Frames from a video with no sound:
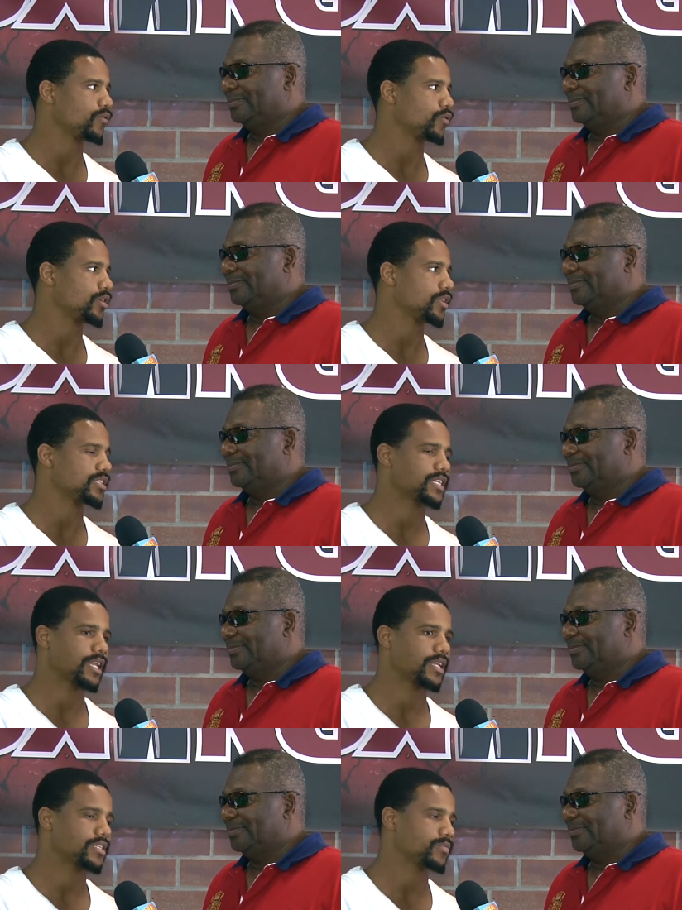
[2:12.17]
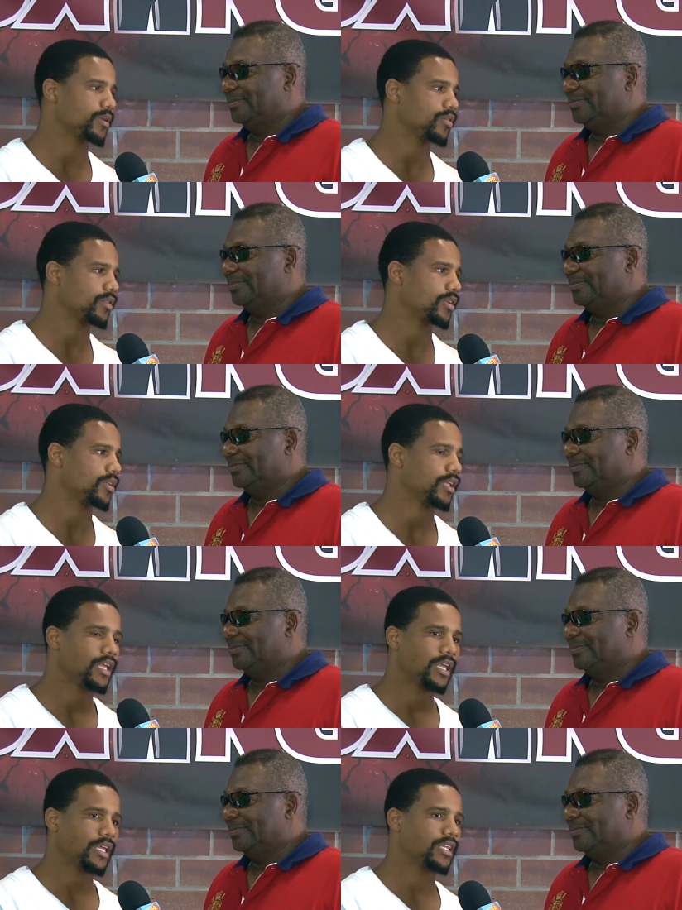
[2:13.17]
Speaker 1: for another shot at this belt, then
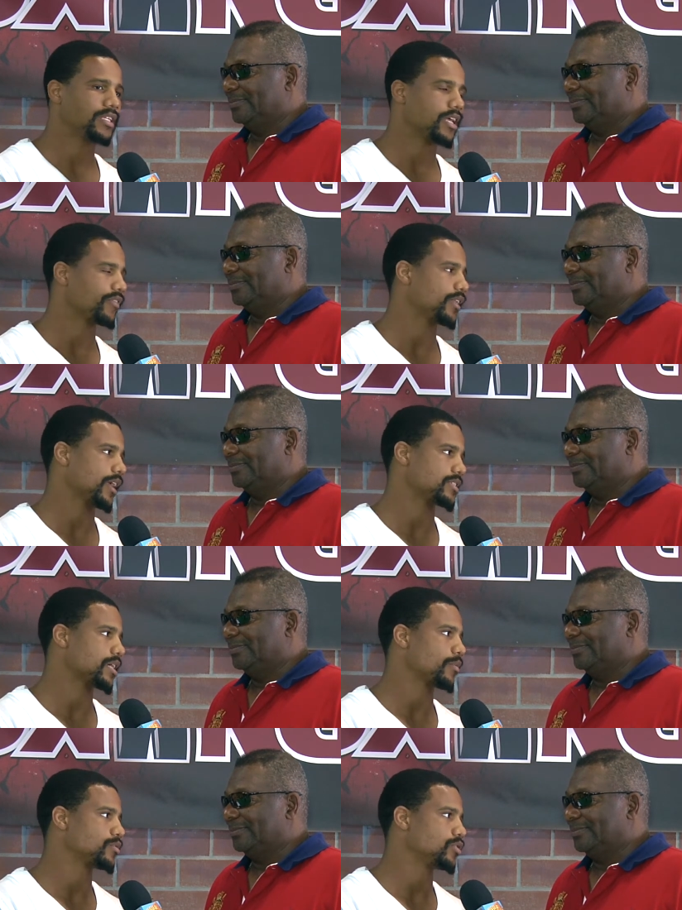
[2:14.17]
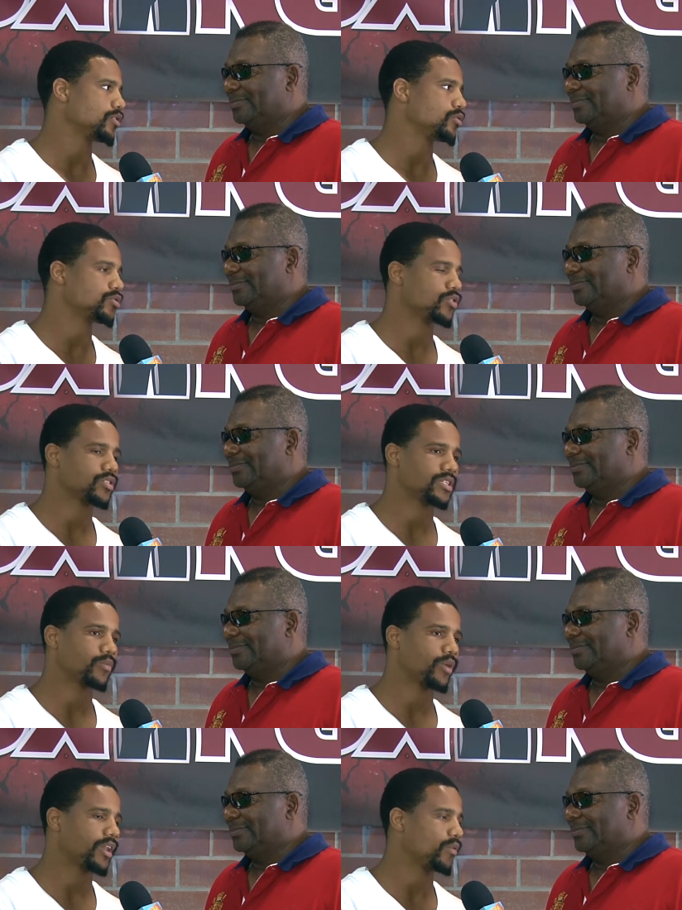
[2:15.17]
he definitely has the opportunity to do so because
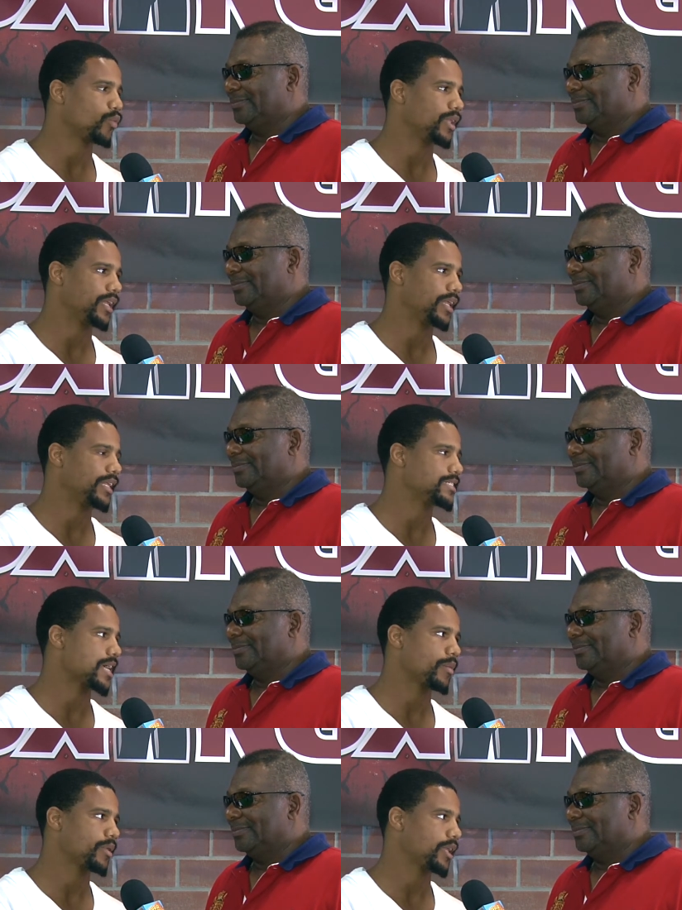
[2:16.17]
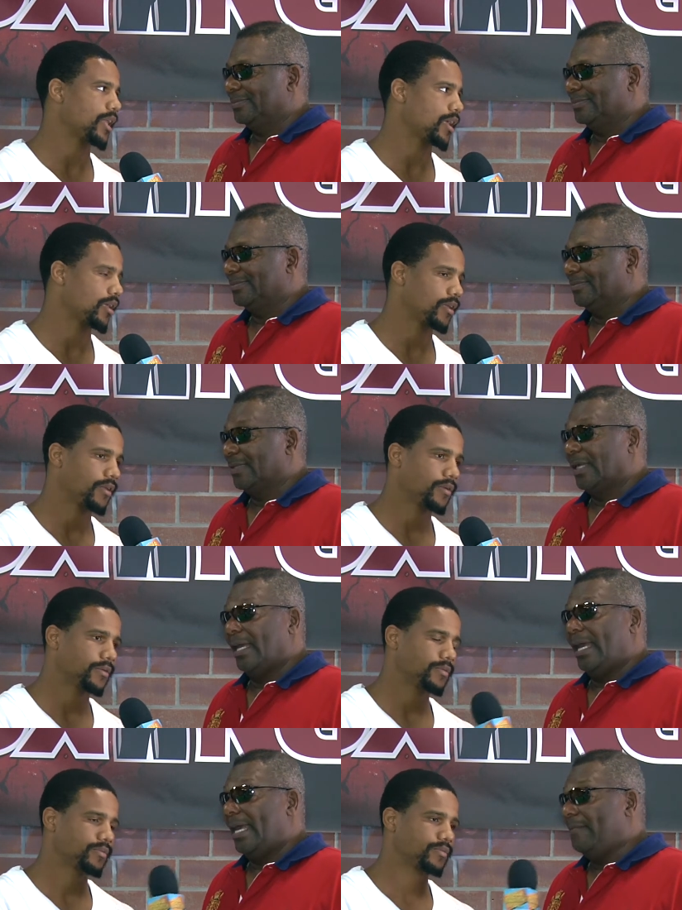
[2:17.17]
I'm ready and willing anytime, any day.
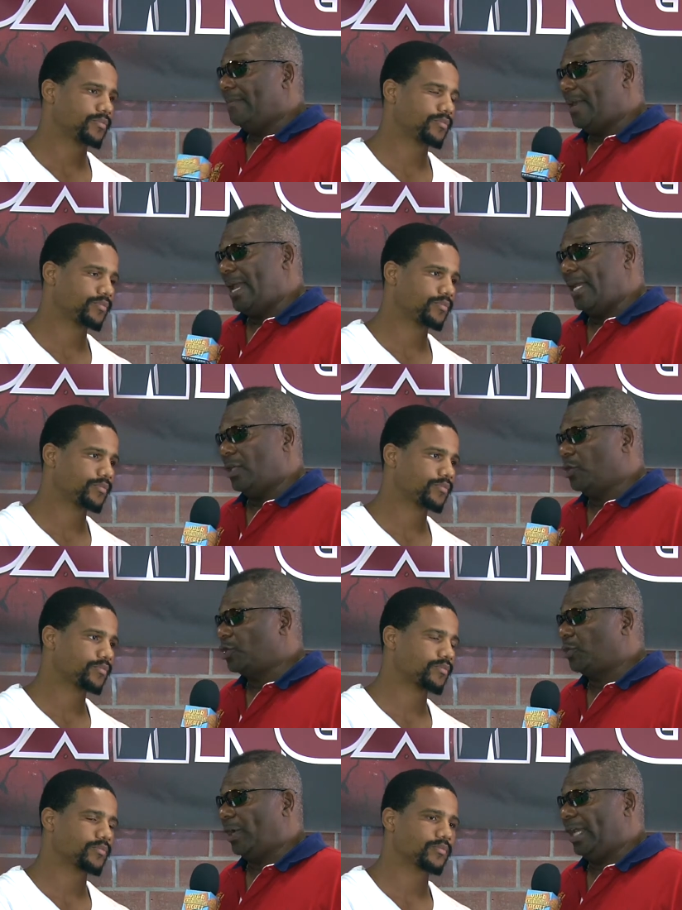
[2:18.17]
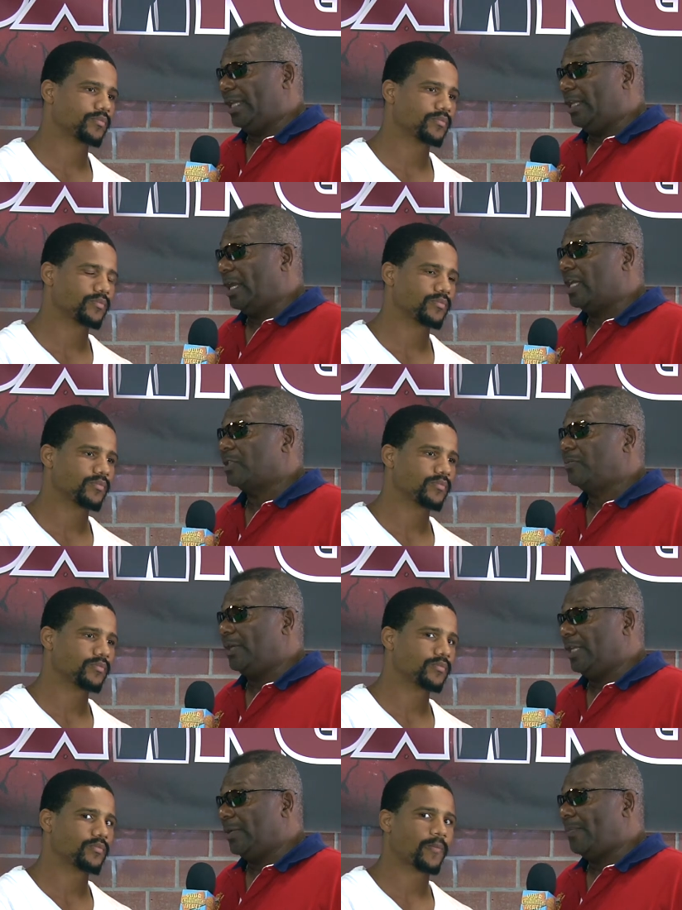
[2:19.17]
Speaker 2: And man, your training has
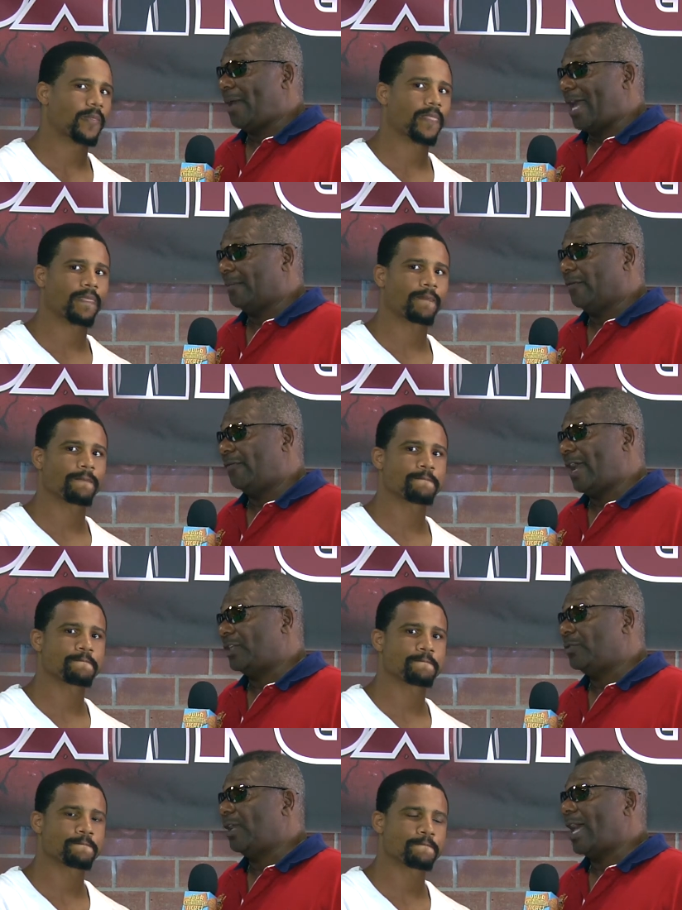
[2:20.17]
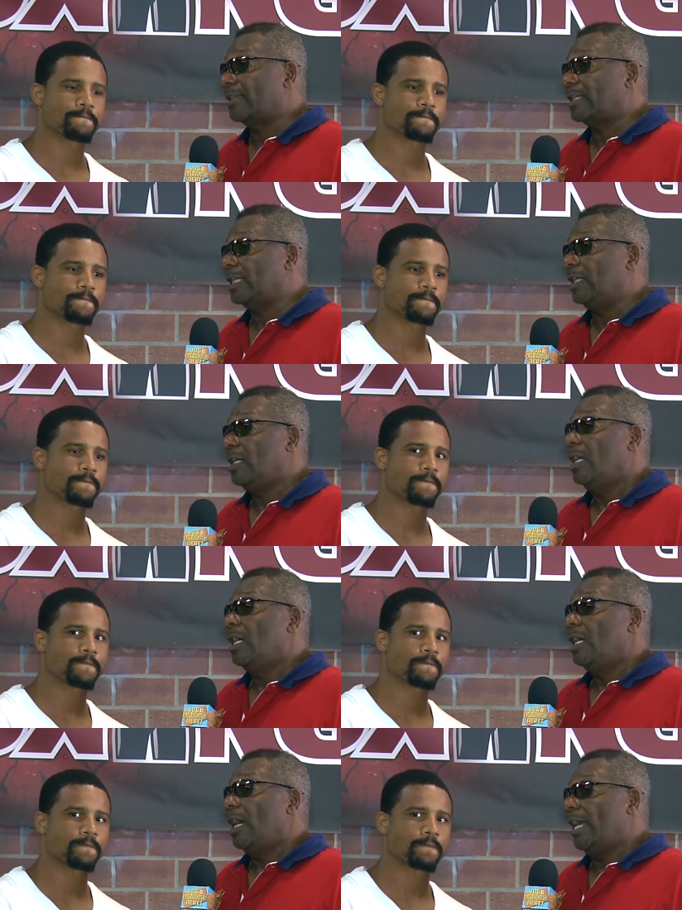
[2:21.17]
been impactful. In fact, you got the
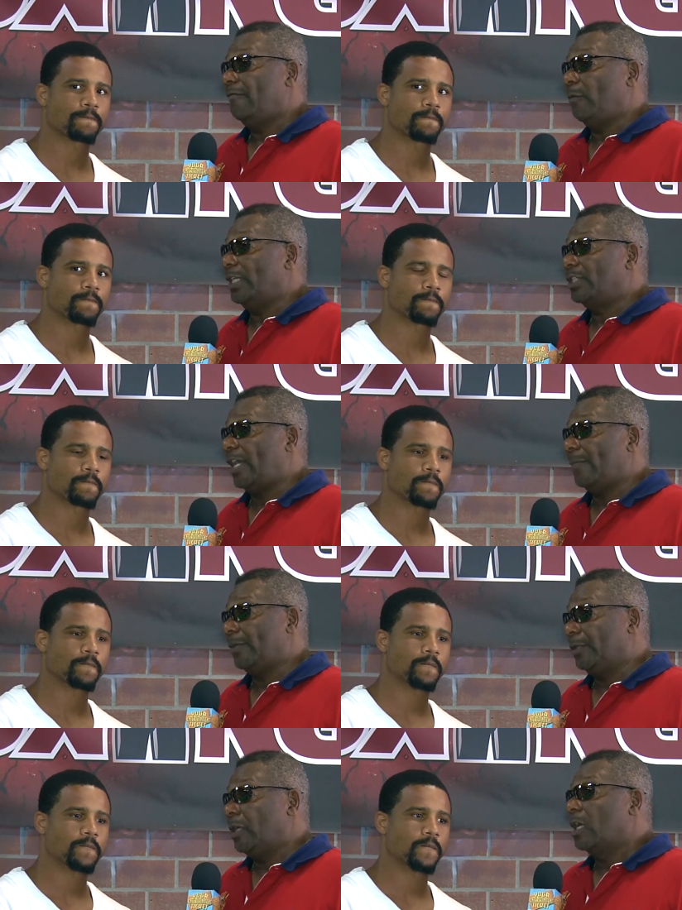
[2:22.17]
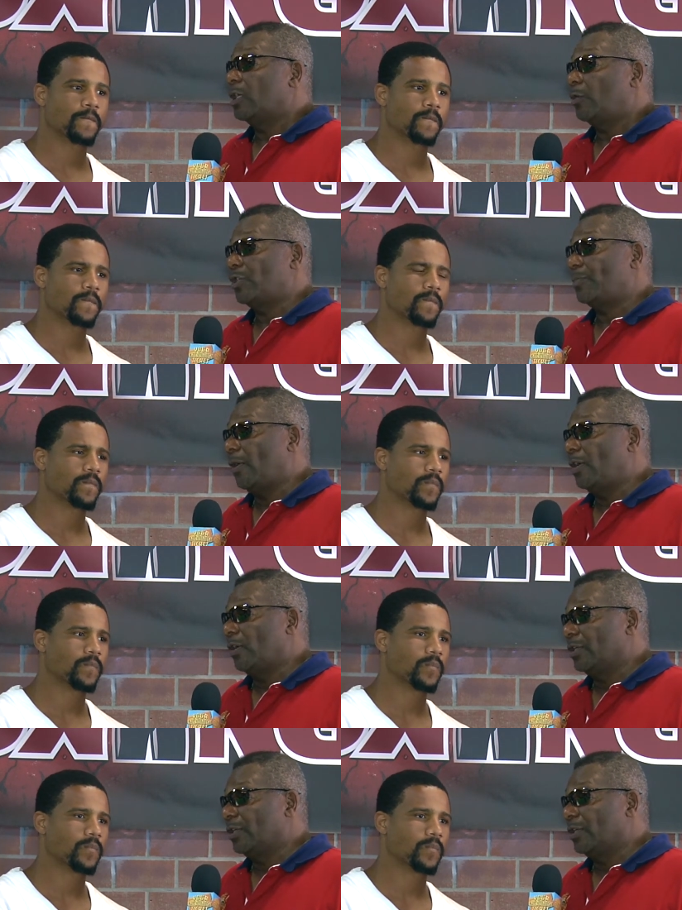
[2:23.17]
heavyweight champion Chris Byrd